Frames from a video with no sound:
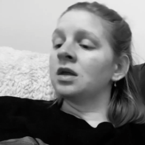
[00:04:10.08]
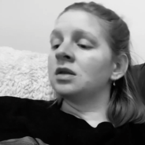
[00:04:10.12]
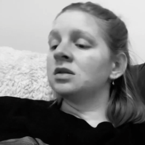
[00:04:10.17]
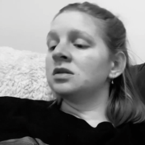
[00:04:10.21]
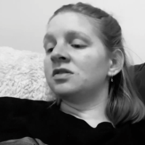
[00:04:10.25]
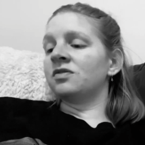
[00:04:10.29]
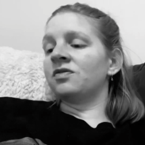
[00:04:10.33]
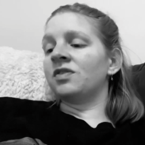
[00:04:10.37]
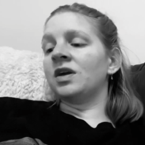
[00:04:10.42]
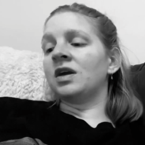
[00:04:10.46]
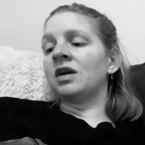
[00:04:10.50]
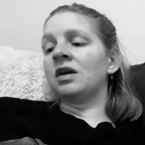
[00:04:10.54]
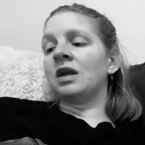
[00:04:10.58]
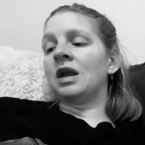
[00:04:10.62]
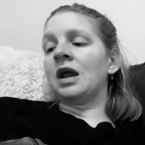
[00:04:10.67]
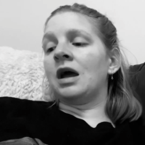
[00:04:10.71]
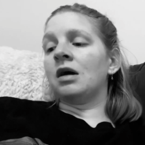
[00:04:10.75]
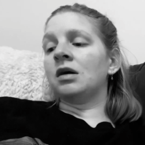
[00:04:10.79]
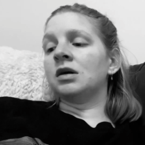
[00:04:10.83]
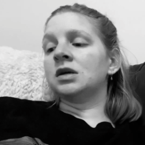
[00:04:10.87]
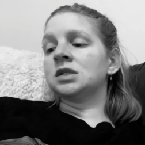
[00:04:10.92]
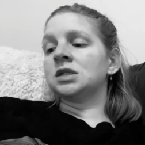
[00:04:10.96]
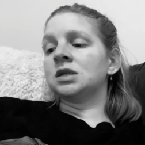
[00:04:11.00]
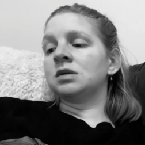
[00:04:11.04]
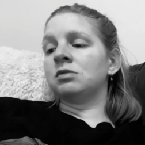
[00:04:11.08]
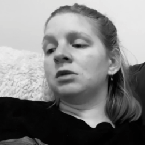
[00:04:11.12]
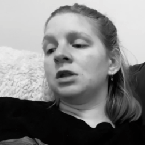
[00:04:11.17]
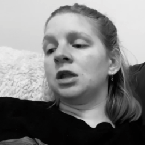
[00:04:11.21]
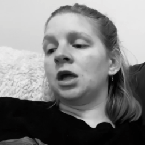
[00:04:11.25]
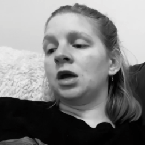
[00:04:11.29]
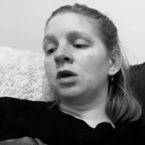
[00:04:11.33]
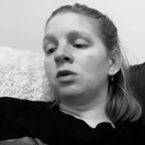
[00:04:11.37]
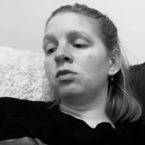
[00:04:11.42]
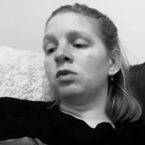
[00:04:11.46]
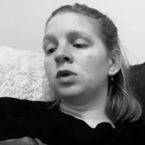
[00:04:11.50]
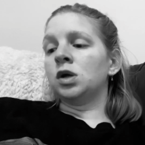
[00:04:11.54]
to figure it out because they'd be
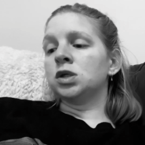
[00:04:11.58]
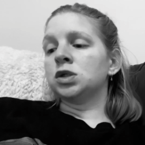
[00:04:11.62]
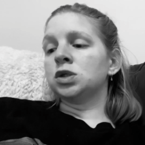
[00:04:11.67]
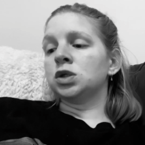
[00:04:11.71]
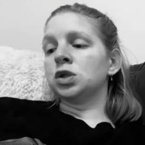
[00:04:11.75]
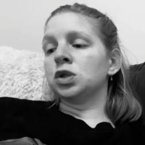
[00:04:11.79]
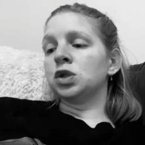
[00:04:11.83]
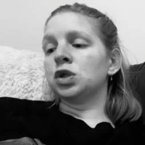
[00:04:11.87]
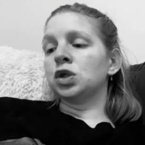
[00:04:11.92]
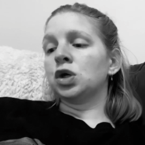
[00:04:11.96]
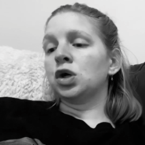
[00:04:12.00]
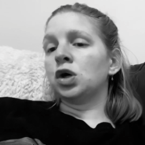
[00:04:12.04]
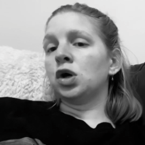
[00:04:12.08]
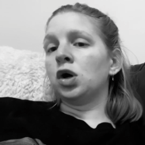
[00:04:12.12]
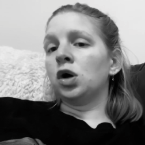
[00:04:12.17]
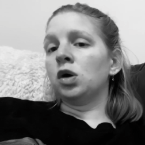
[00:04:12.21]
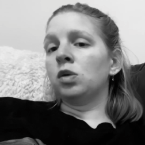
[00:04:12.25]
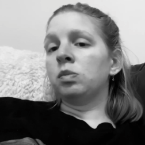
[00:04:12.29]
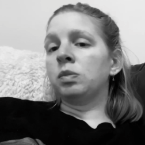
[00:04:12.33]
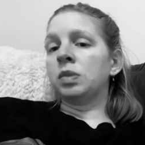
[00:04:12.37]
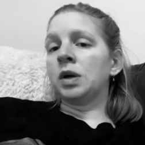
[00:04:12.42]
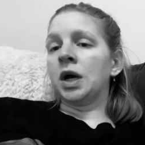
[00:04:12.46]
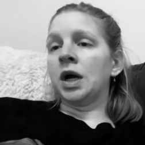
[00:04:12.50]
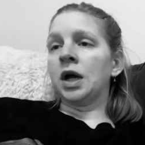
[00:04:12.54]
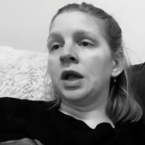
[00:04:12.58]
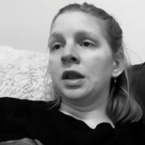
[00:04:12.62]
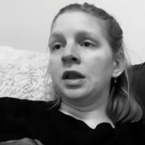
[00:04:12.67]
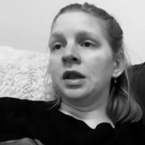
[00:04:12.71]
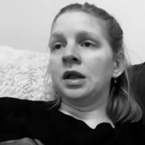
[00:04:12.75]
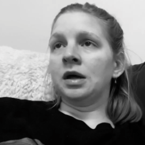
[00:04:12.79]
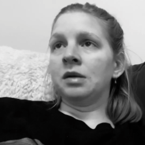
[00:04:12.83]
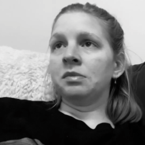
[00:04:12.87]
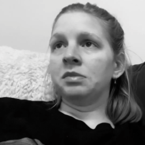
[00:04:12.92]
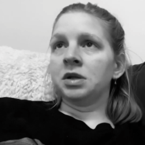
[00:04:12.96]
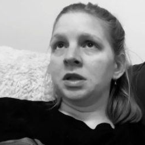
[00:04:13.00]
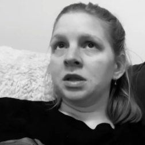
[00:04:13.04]
like, where's all the car pile
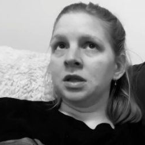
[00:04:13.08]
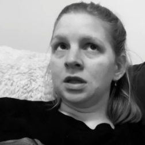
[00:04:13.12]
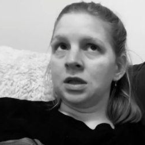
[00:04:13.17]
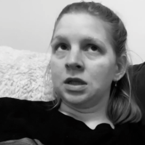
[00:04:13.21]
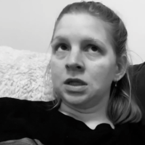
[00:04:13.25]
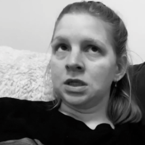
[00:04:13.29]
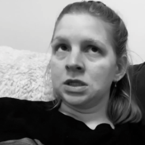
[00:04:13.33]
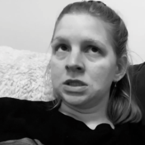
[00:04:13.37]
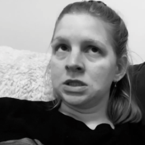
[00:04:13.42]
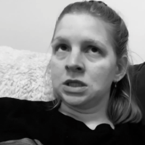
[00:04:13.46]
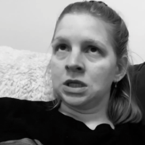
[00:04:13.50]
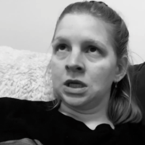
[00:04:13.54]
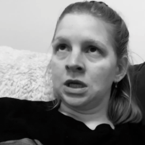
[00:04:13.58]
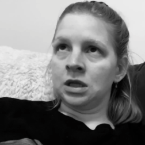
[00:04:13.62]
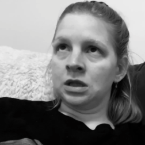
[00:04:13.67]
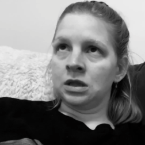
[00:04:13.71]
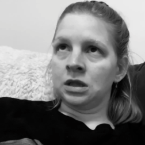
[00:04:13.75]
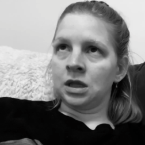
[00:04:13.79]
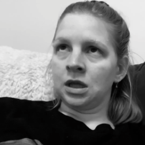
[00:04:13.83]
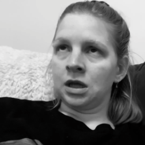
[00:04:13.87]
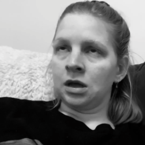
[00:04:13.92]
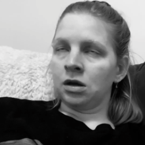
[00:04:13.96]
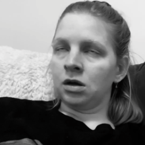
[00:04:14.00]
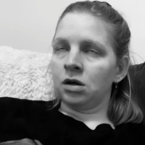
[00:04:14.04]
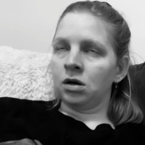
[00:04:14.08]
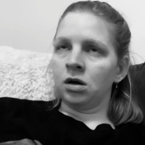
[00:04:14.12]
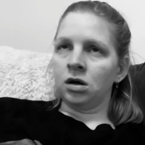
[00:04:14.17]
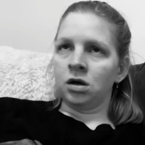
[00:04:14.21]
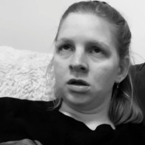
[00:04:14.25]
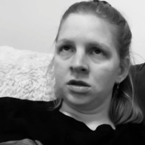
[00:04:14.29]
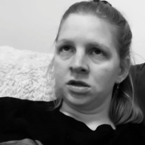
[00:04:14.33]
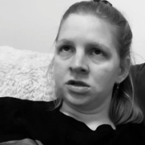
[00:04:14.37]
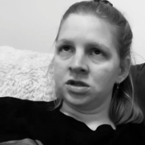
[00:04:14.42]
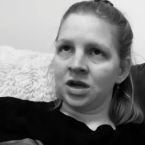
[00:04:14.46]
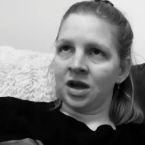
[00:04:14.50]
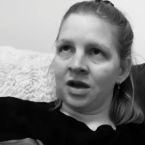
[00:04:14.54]
up? And then they see that all
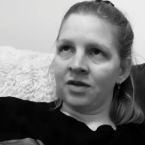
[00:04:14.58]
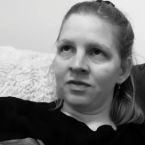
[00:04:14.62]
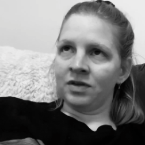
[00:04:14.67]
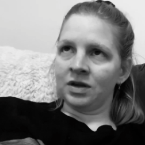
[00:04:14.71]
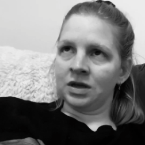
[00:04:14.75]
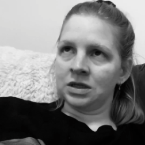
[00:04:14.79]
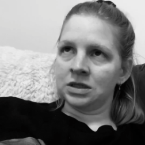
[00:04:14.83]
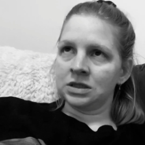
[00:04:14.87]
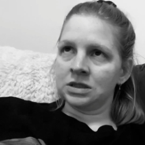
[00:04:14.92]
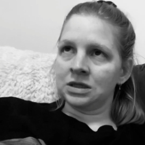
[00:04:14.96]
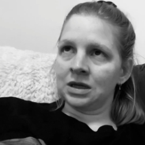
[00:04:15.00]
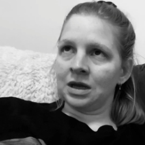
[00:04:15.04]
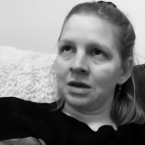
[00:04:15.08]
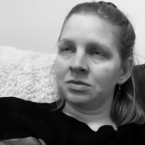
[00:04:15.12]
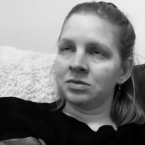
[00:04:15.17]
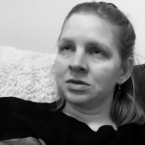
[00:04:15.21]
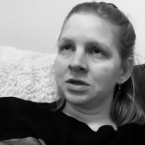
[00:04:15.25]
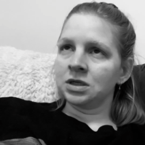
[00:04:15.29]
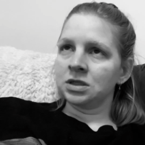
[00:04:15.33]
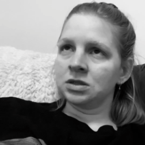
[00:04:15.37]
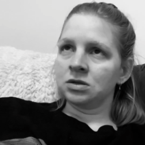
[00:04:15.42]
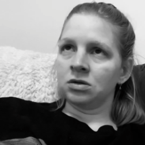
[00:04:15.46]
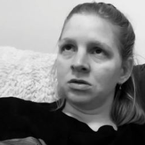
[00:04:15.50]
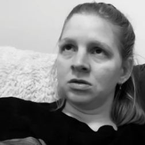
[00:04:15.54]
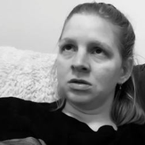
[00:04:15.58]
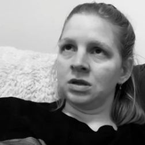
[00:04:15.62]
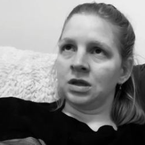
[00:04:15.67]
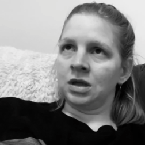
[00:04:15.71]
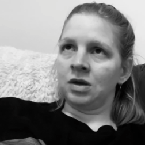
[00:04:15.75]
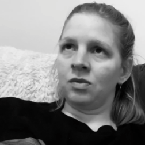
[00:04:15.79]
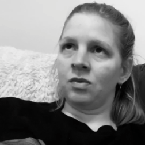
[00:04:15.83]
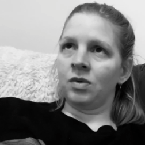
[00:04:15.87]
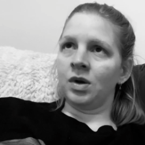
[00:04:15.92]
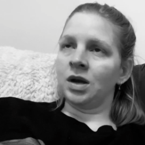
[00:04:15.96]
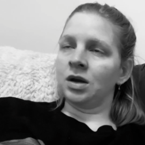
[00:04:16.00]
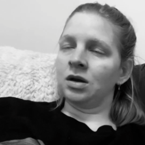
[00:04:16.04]
the traffic is stopped because only
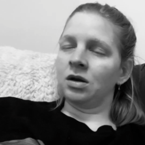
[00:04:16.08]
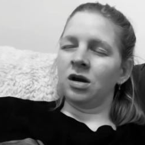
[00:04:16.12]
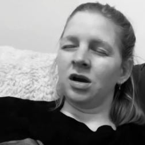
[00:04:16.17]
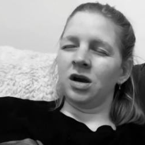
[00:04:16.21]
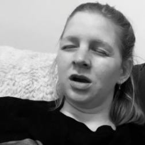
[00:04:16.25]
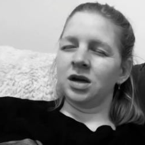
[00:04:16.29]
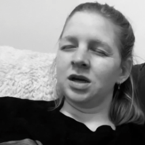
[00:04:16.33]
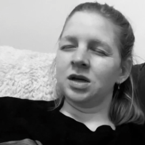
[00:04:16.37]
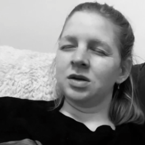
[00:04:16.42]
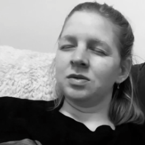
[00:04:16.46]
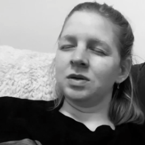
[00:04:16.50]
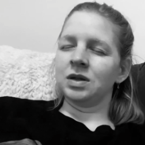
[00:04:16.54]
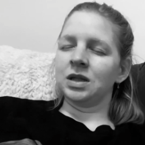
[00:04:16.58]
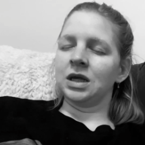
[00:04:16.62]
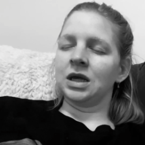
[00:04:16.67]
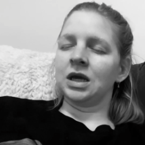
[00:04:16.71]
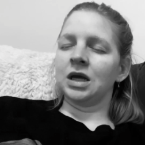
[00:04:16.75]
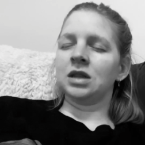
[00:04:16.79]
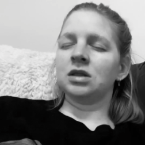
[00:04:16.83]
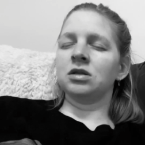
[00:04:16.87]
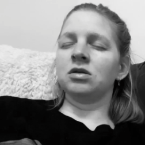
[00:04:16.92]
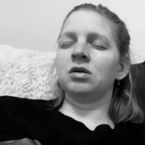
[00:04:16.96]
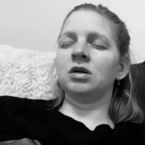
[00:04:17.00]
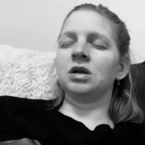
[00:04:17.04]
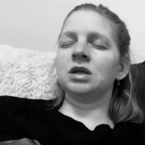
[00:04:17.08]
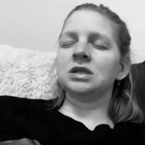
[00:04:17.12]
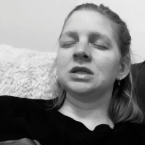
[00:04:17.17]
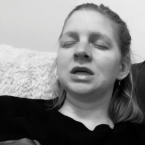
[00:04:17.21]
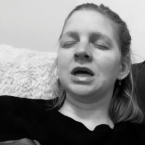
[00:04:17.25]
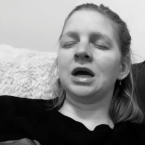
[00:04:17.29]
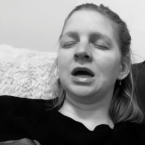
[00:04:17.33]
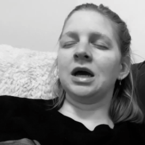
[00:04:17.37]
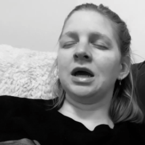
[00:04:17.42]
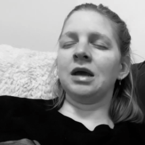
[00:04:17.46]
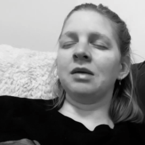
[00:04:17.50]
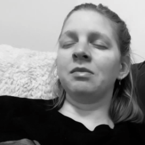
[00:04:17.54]
one car could really get through at a
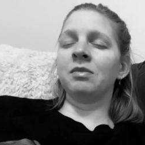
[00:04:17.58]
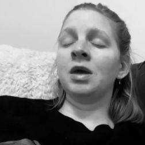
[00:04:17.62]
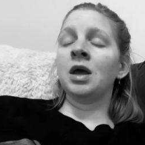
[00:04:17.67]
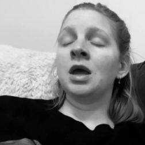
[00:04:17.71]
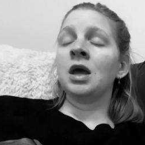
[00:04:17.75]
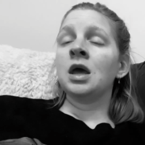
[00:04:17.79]
time.